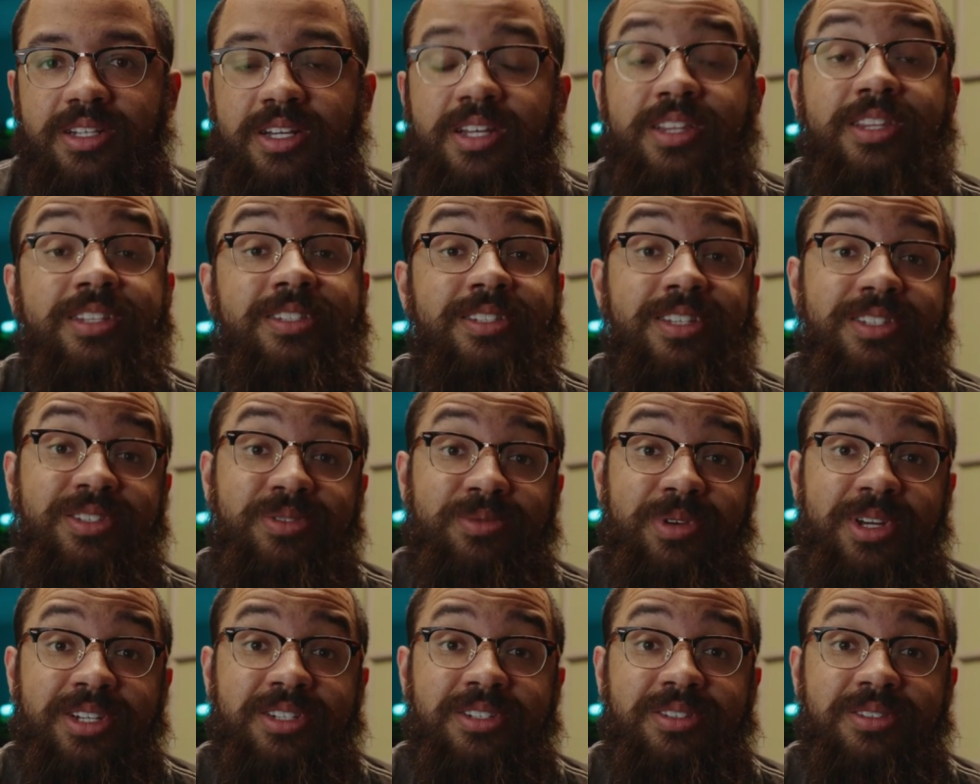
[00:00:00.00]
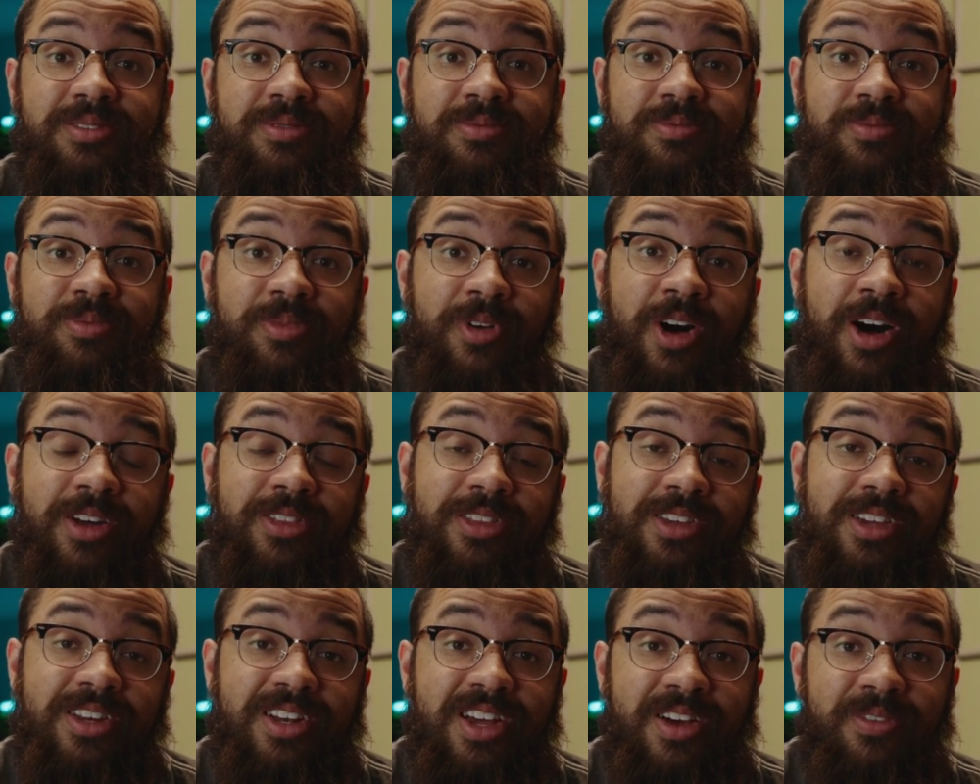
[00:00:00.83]
In this situation,
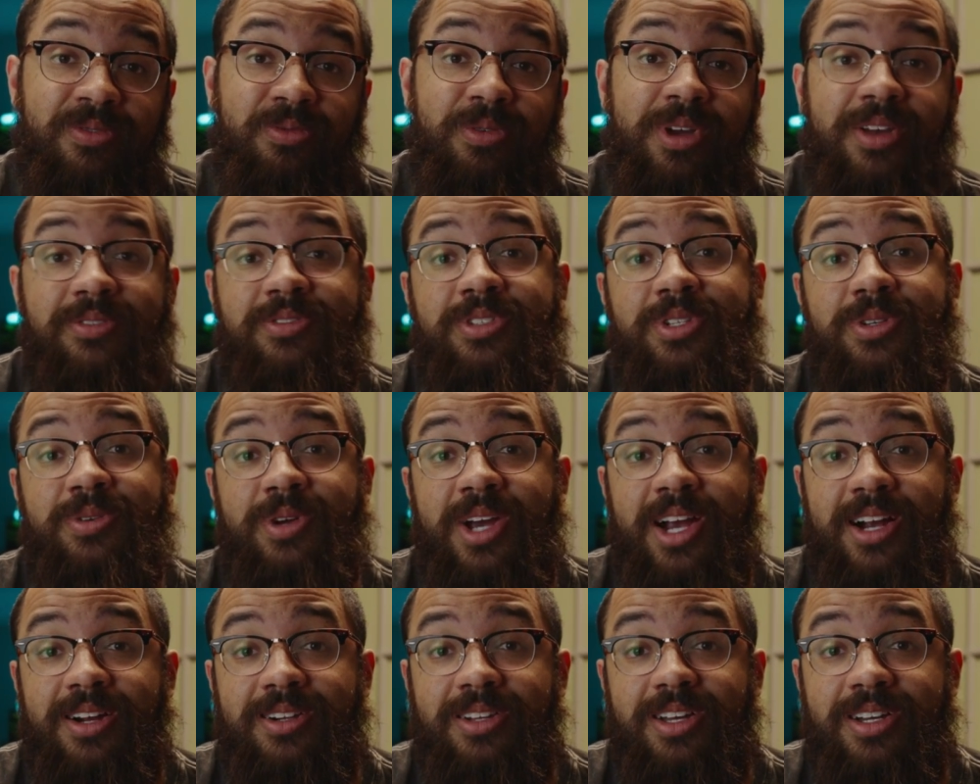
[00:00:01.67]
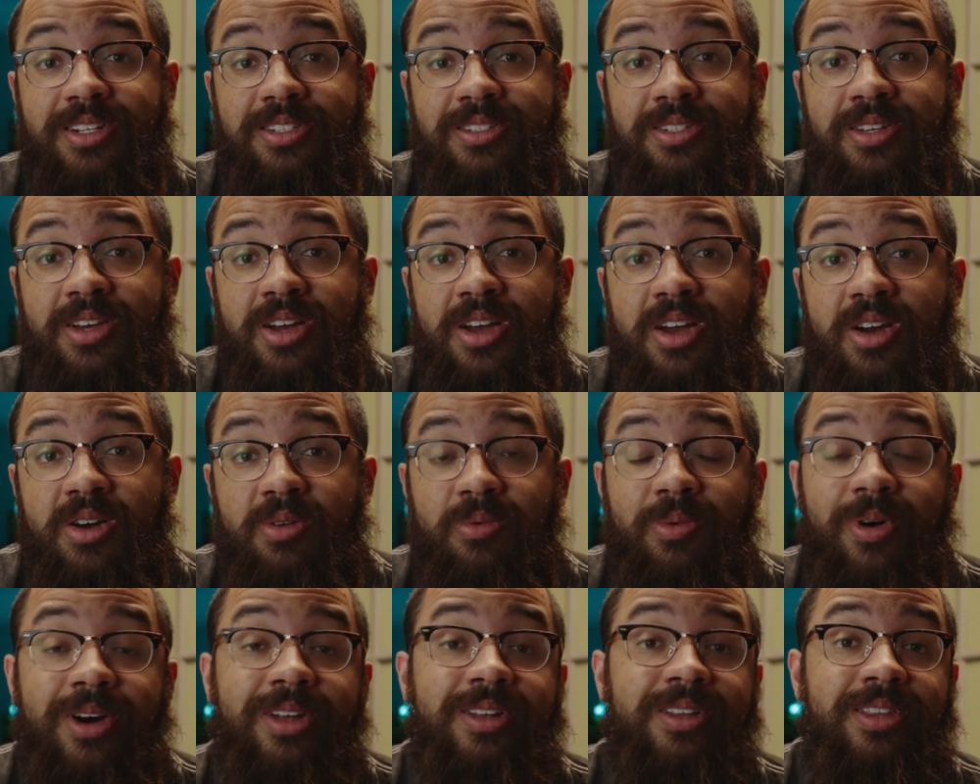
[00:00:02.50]
oddly enough, we have two hair lights.
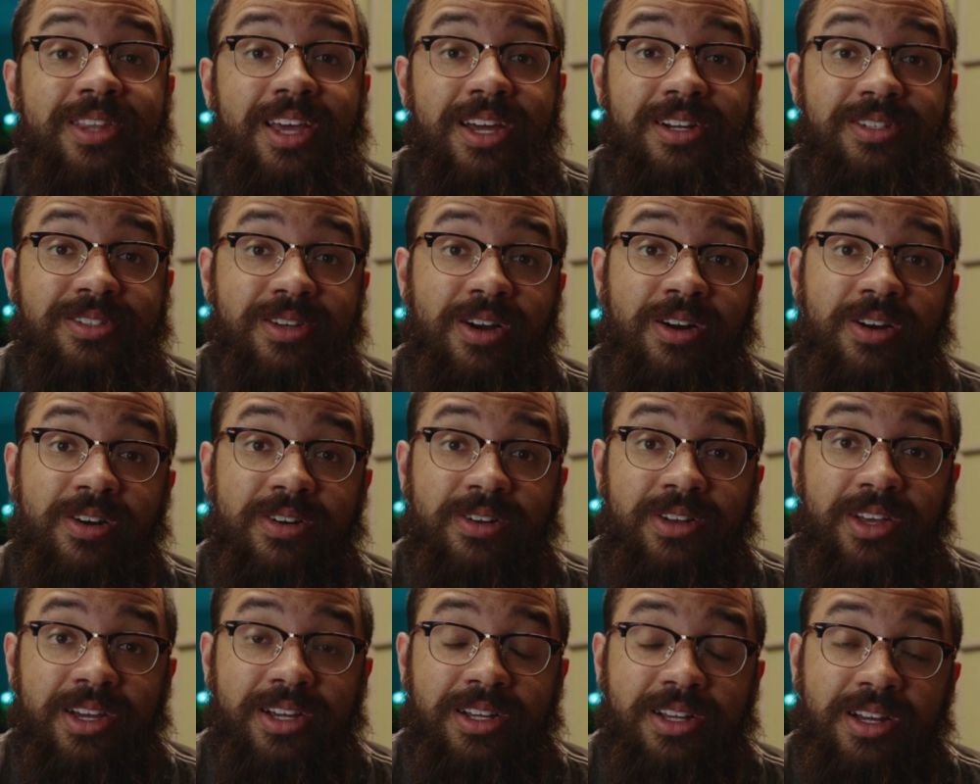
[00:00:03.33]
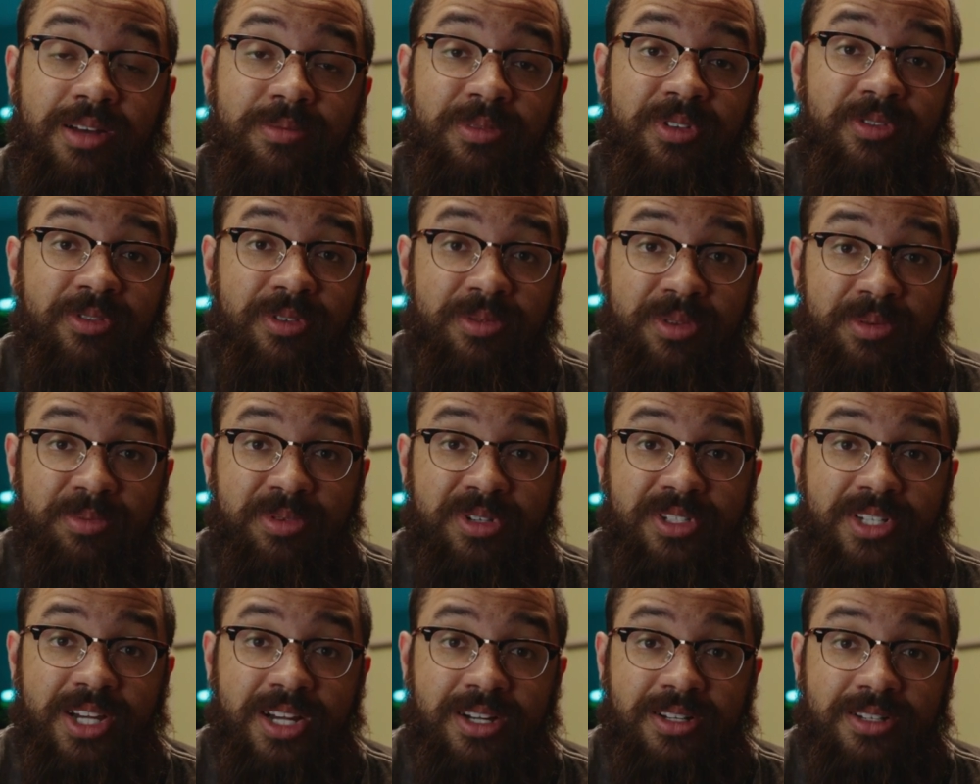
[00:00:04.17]
One that is a hard light coming from the
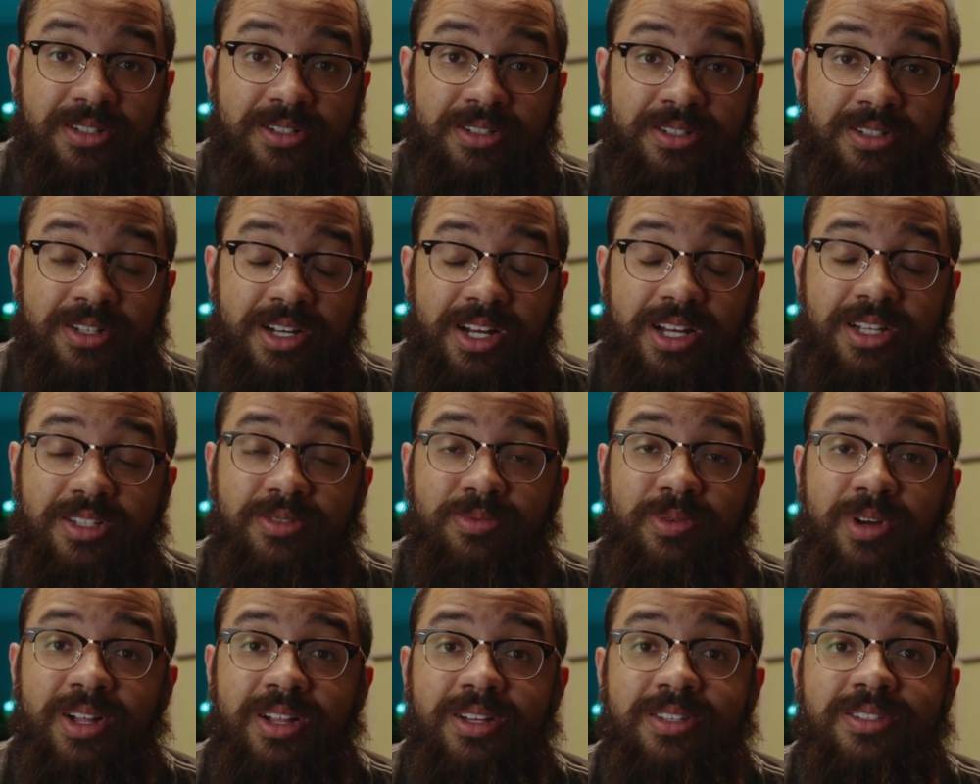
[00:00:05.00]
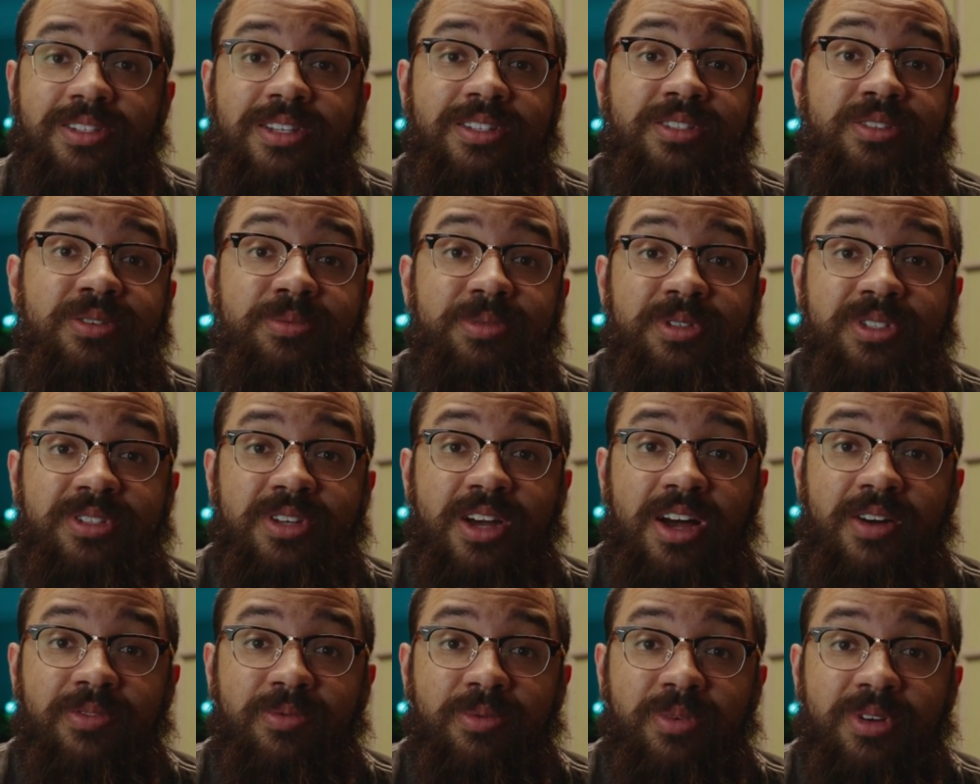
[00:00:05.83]
projector, as well as a super
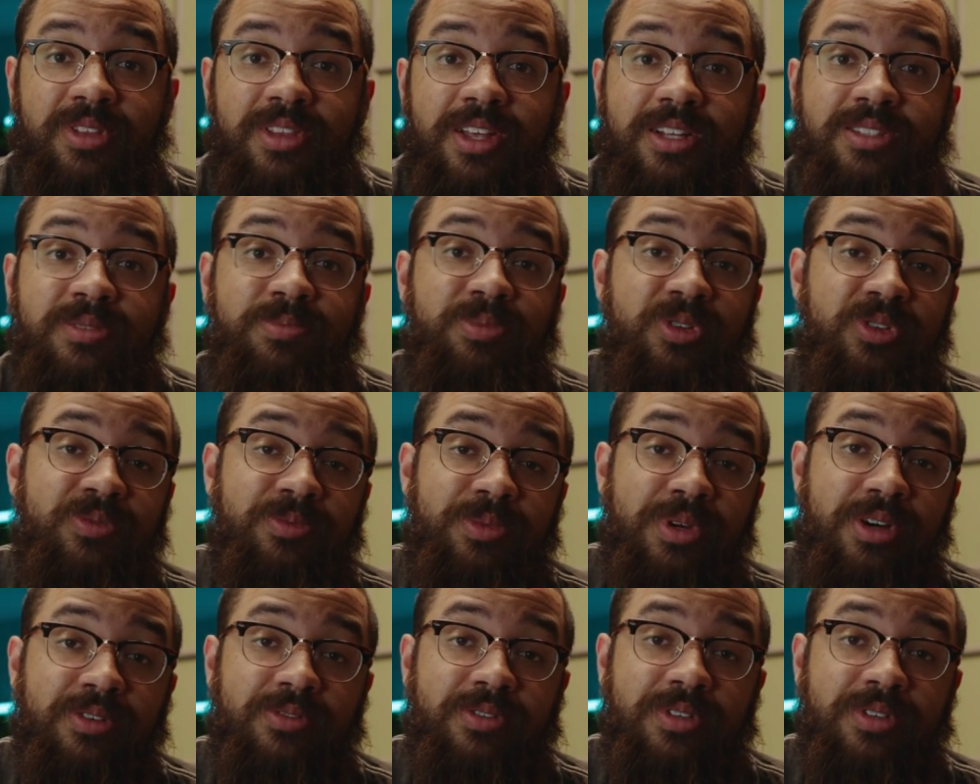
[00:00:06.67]
soft one that's boomed over.